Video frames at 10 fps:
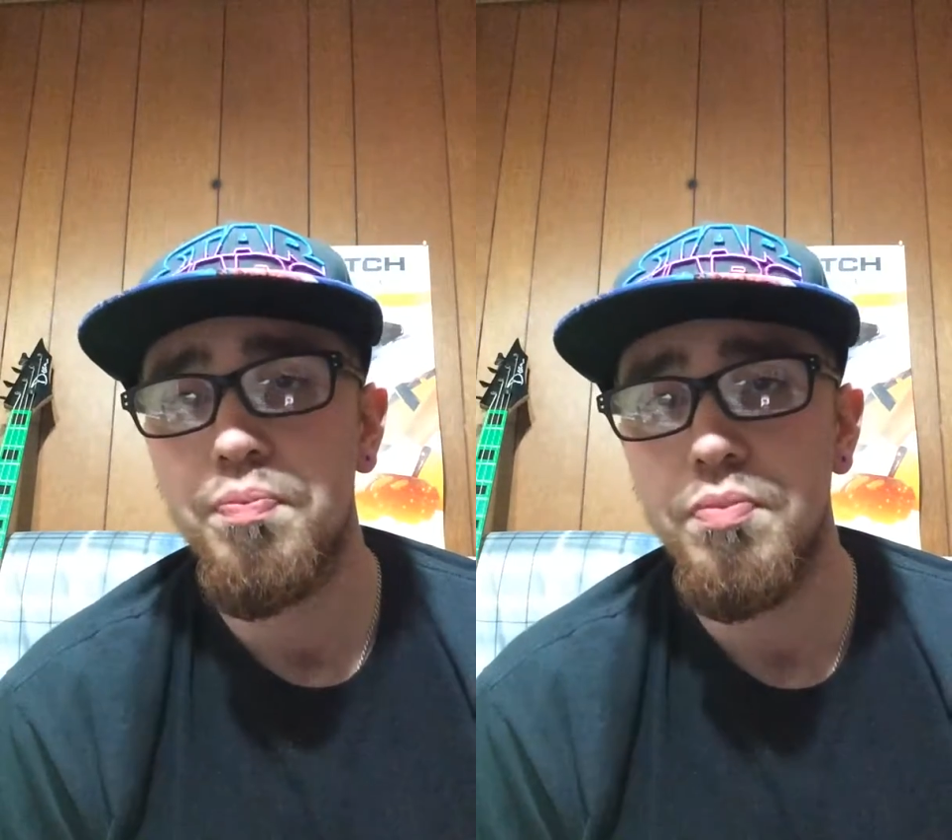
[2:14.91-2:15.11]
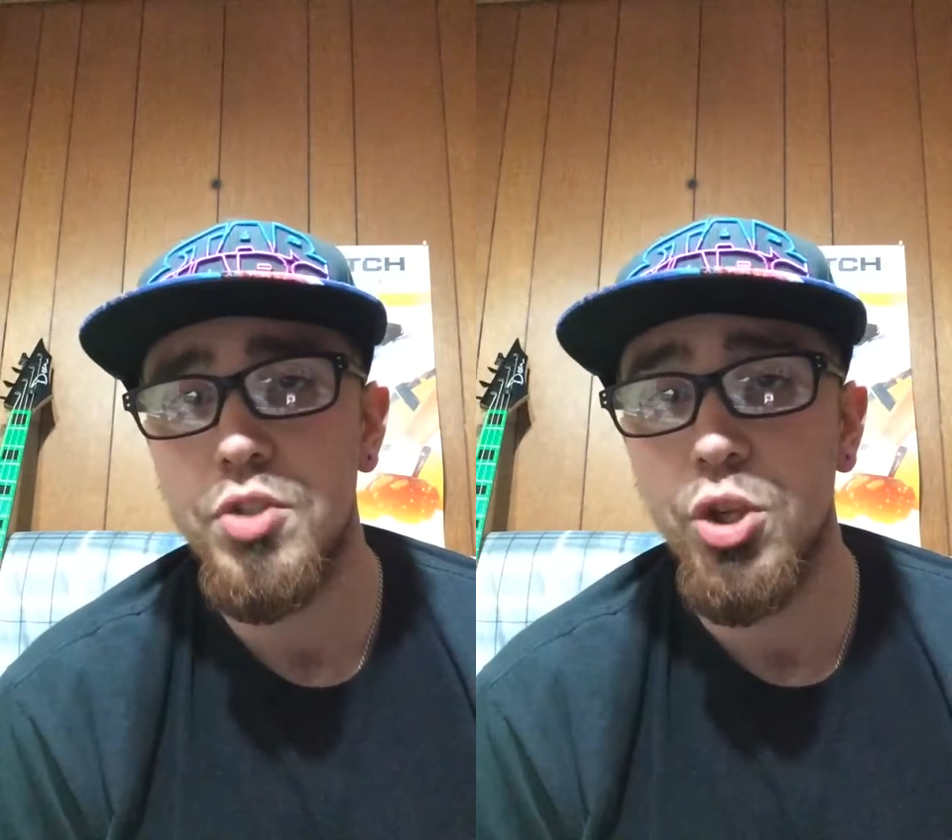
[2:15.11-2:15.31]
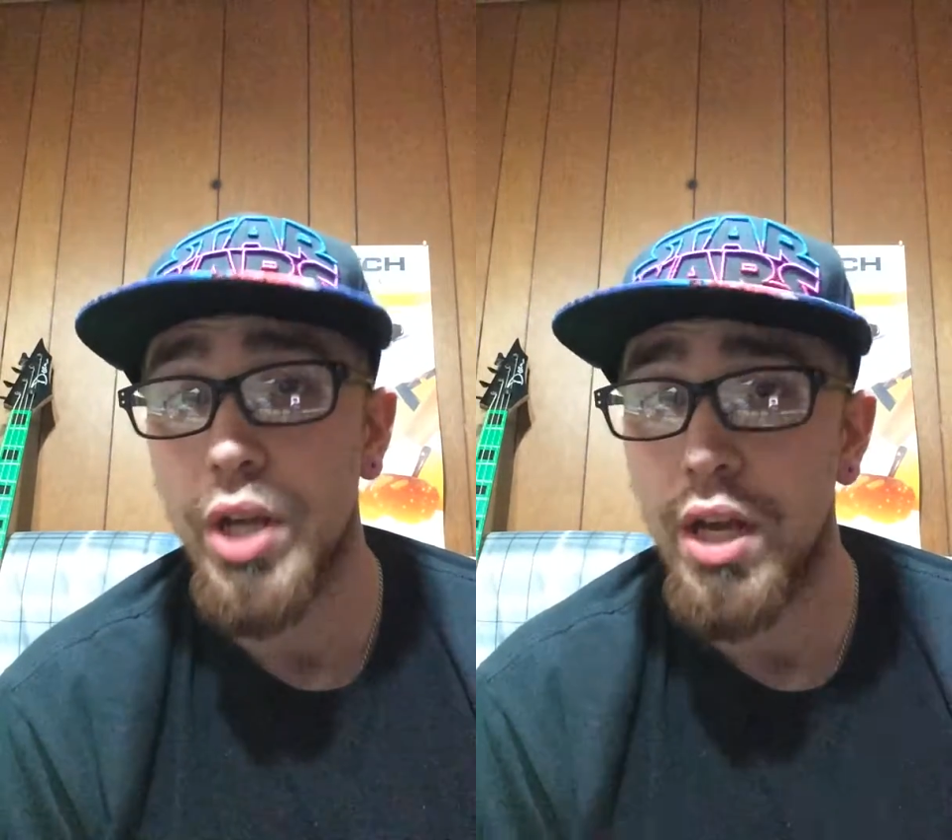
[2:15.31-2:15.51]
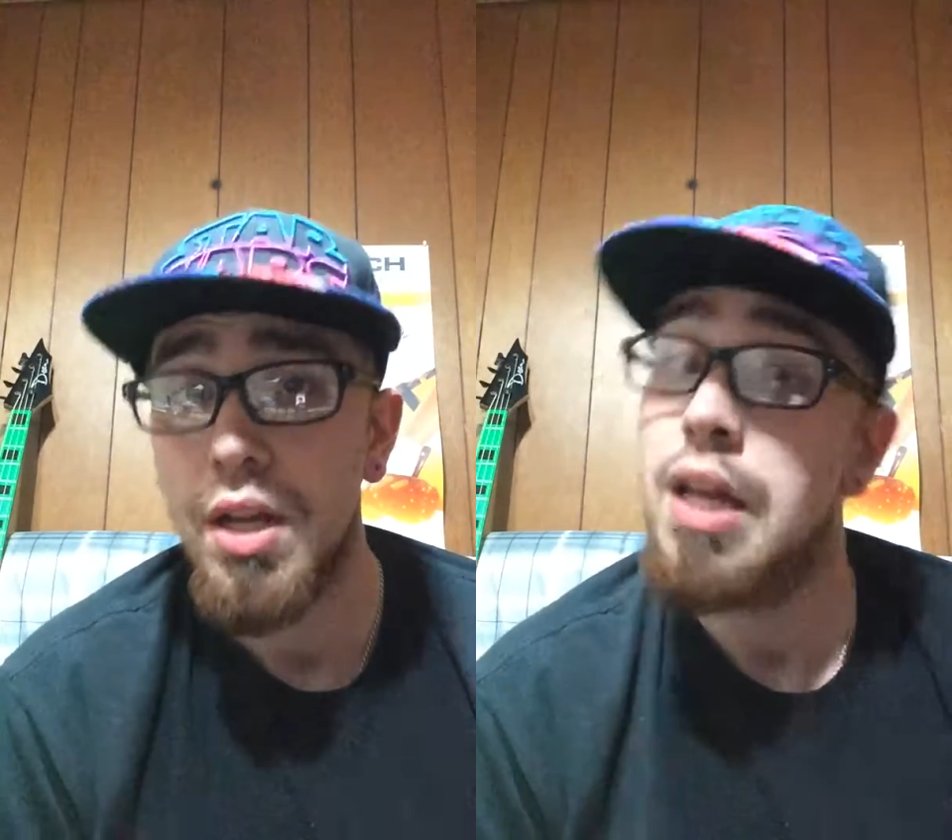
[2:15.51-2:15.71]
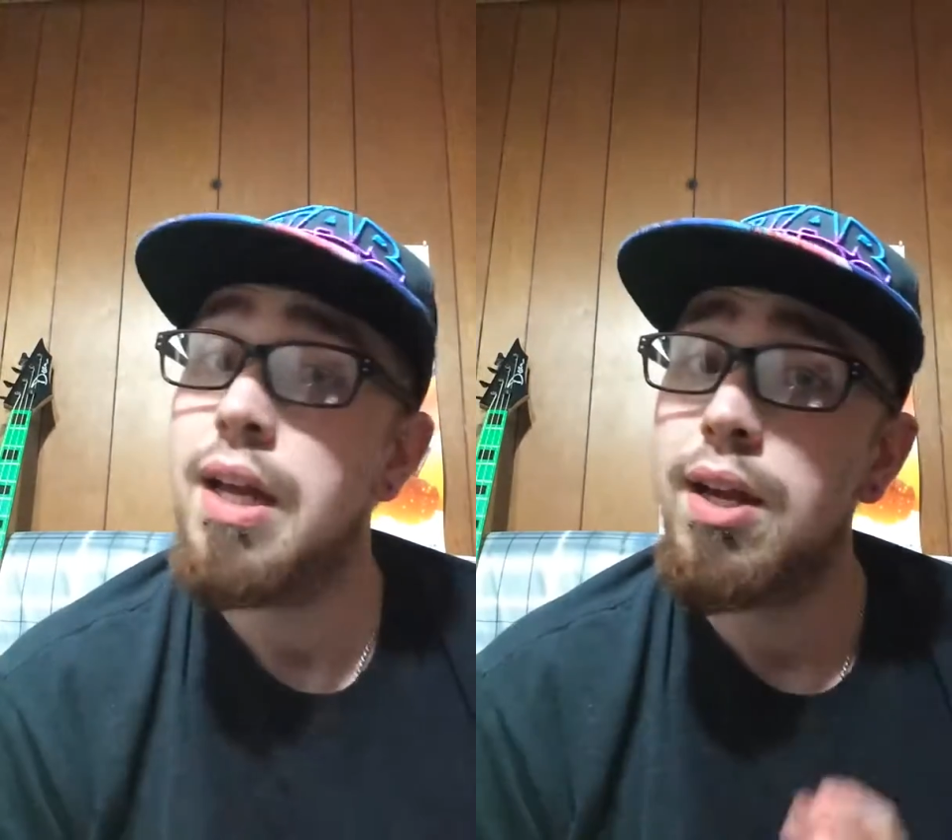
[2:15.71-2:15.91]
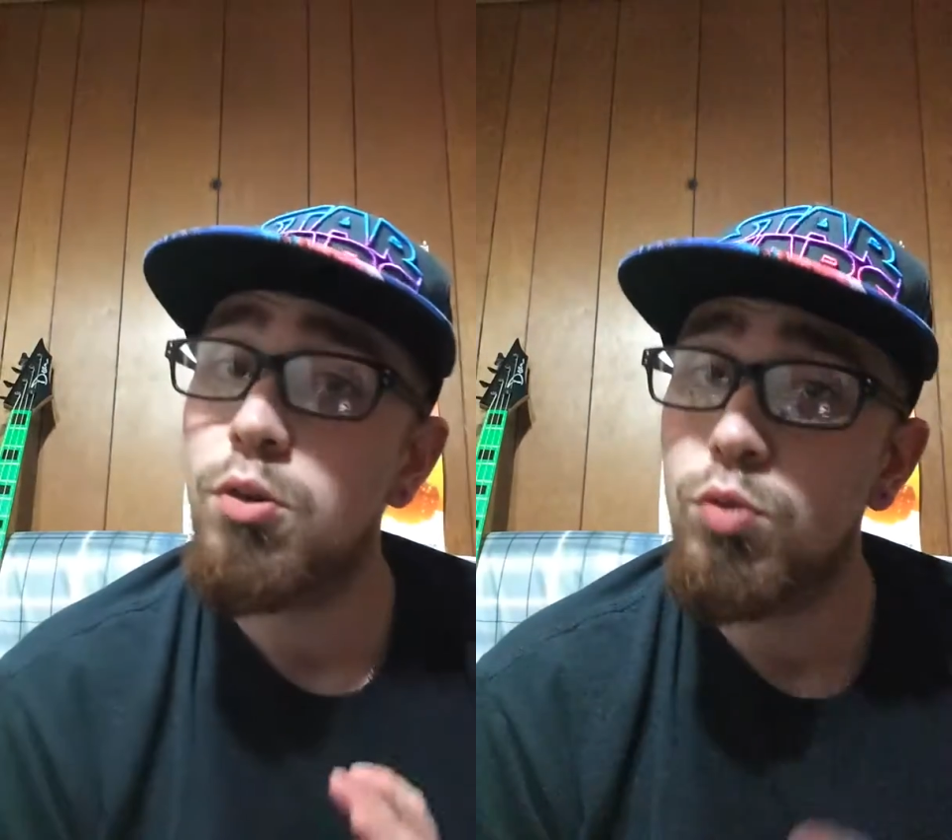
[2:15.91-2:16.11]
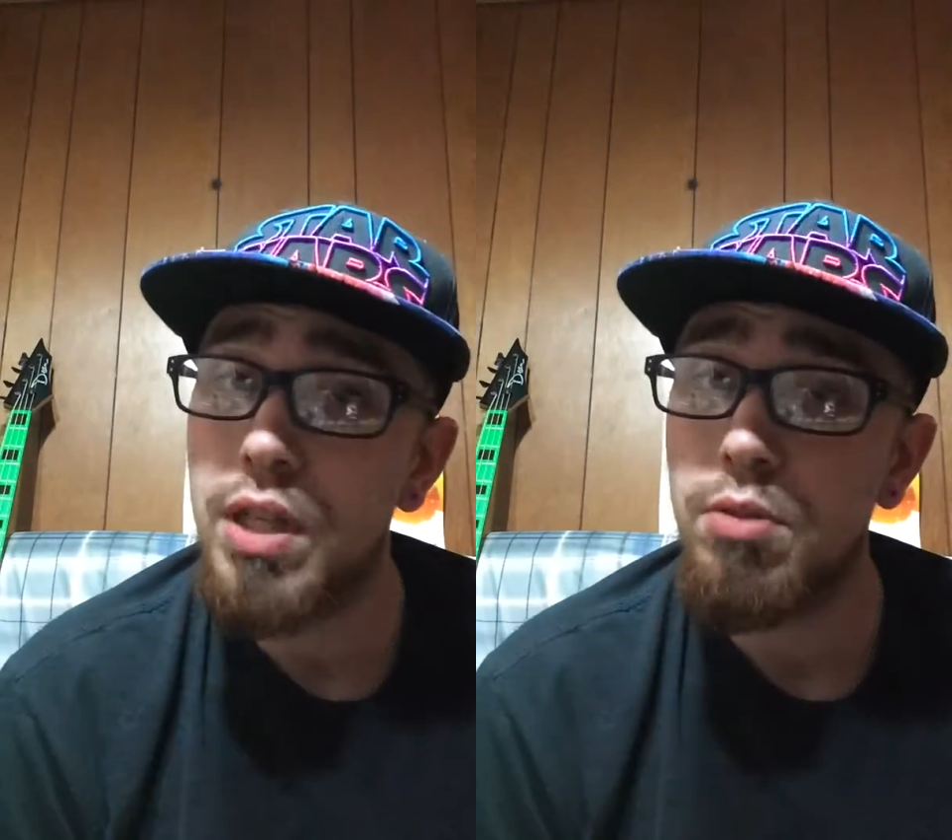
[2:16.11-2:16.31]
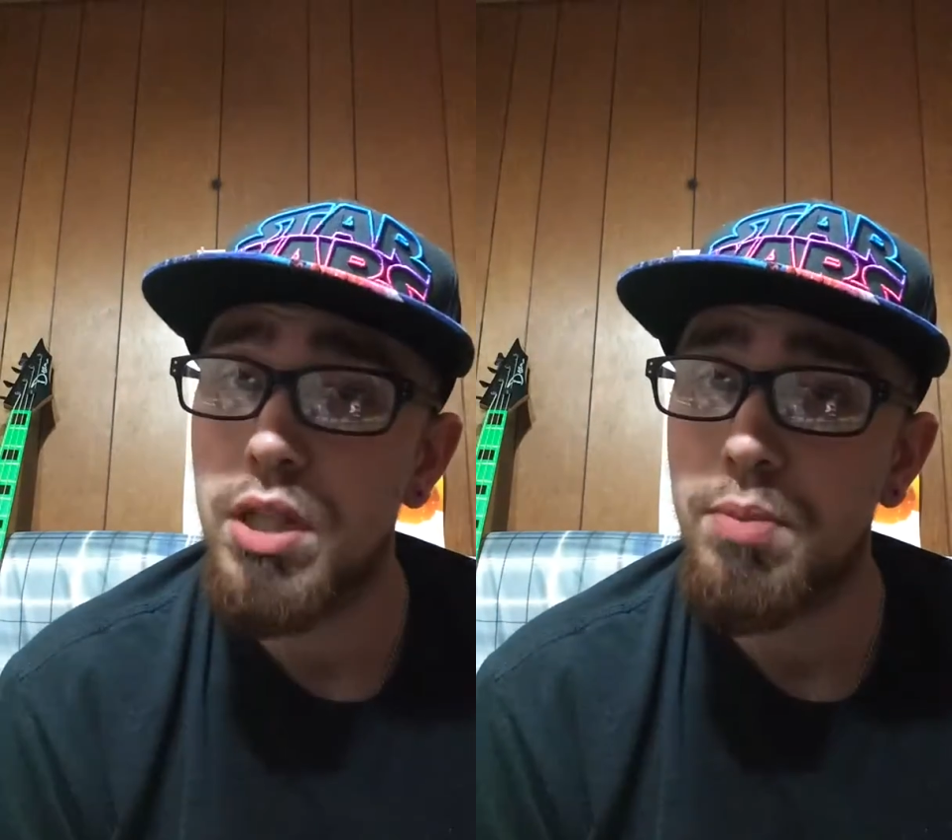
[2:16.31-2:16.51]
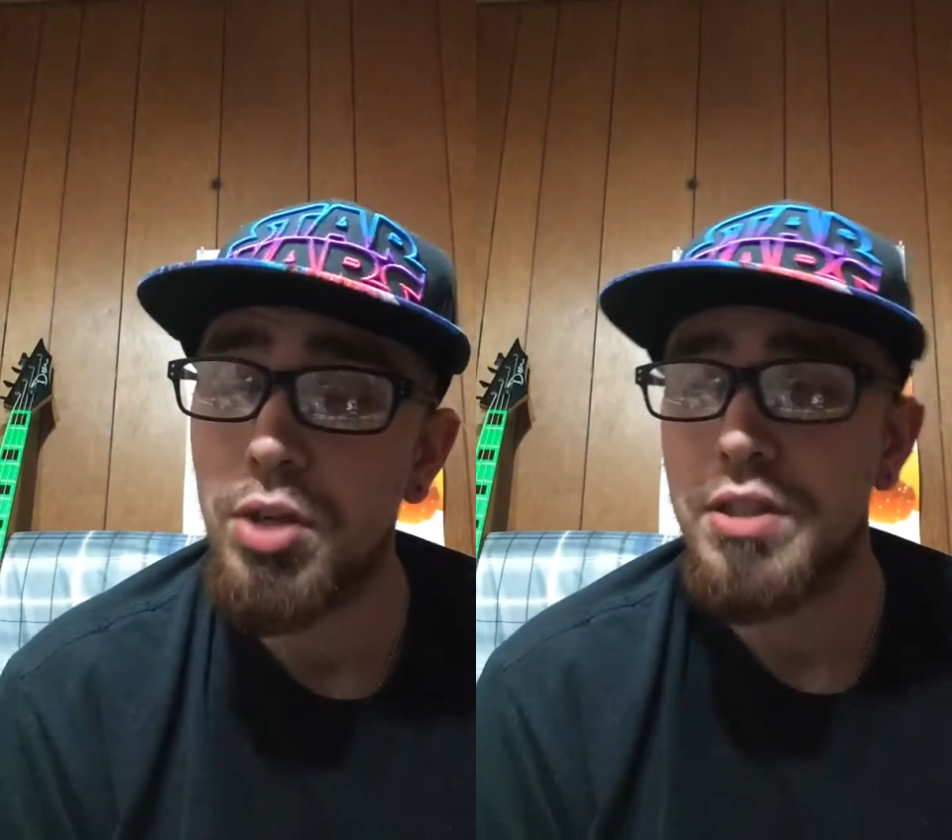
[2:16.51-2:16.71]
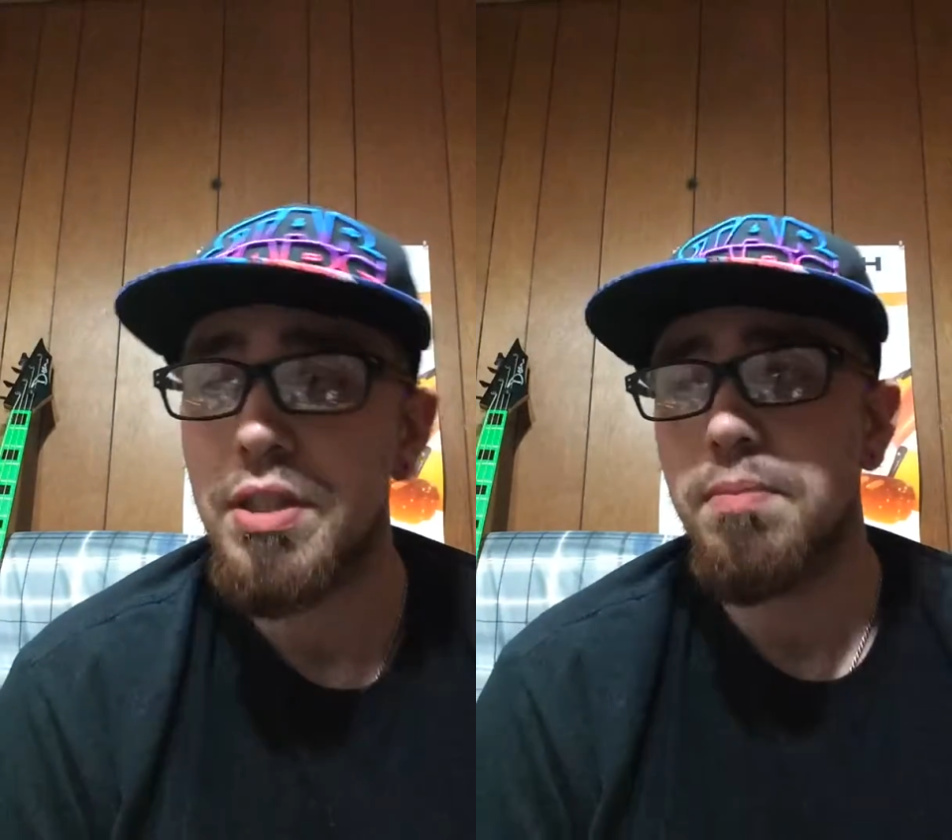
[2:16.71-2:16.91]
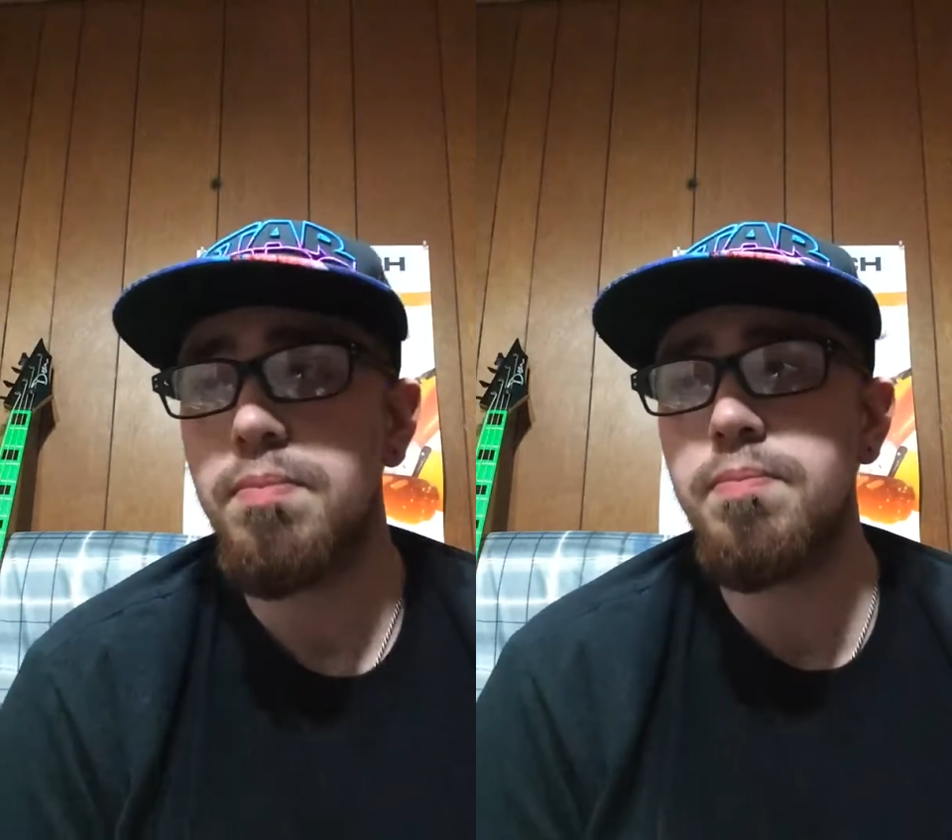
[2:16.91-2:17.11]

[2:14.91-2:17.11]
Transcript: So yeah, really pricey.